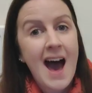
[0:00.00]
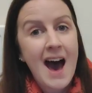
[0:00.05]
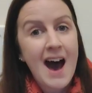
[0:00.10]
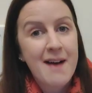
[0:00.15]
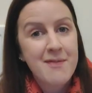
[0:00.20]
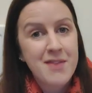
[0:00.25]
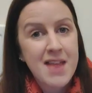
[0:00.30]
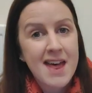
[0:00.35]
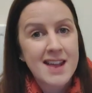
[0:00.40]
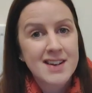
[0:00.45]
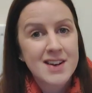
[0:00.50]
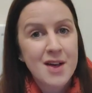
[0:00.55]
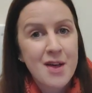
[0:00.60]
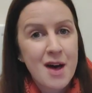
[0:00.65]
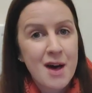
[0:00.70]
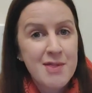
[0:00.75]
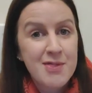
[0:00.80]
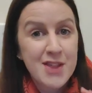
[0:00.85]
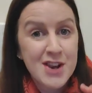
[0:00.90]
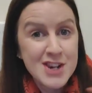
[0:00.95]
And
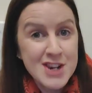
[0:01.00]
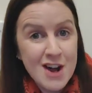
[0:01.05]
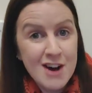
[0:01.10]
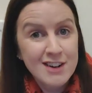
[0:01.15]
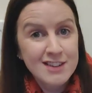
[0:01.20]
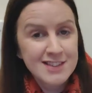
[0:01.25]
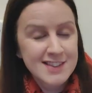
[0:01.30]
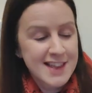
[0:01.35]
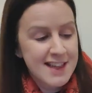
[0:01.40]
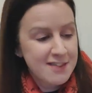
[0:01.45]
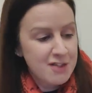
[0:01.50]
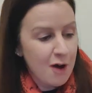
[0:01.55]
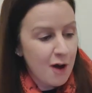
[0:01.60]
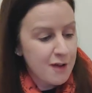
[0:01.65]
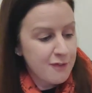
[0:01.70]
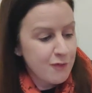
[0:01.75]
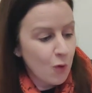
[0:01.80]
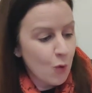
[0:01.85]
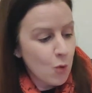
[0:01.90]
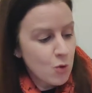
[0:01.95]
then the last thing that
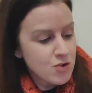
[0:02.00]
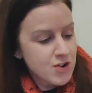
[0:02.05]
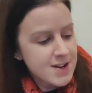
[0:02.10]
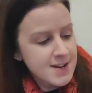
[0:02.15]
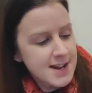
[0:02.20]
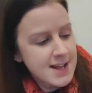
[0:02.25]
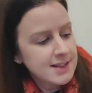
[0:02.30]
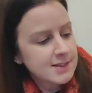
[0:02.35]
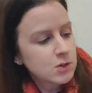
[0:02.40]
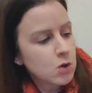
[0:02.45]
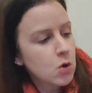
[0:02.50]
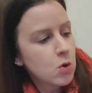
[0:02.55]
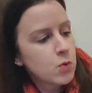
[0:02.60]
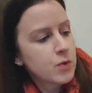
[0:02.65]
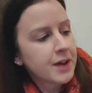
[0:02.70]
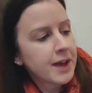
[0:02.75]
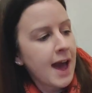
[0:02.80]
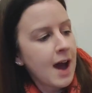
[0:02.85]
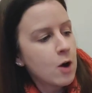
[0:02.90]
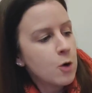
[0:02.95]
I've ordered is
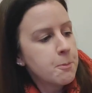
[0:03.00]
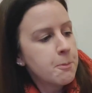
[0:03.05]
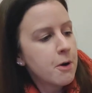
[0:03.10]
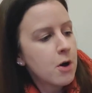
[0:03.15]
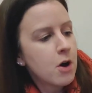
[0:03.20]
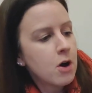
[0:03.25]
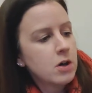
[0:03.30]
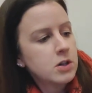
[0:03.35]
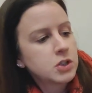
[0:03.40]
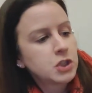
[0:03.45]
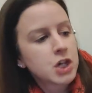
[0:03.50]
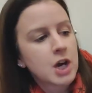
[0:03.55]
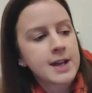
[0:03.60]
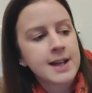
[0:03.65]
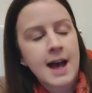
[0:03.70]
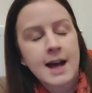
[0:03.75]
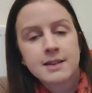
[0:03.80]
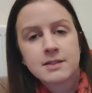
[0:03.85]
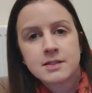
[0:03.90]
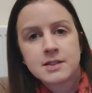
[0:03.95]
called Kelper
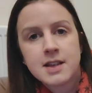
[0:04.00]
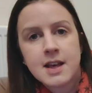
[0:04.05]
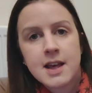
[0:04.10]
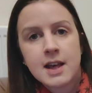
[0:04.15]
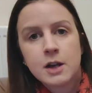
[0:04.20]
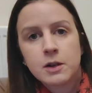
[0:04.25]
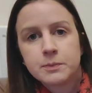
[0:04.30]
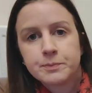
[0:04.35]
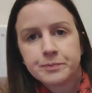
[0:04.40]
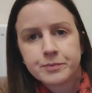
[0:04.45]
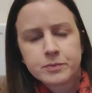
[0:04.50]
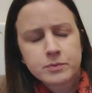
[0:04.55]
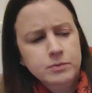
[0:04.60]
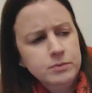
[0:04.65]
Gigantic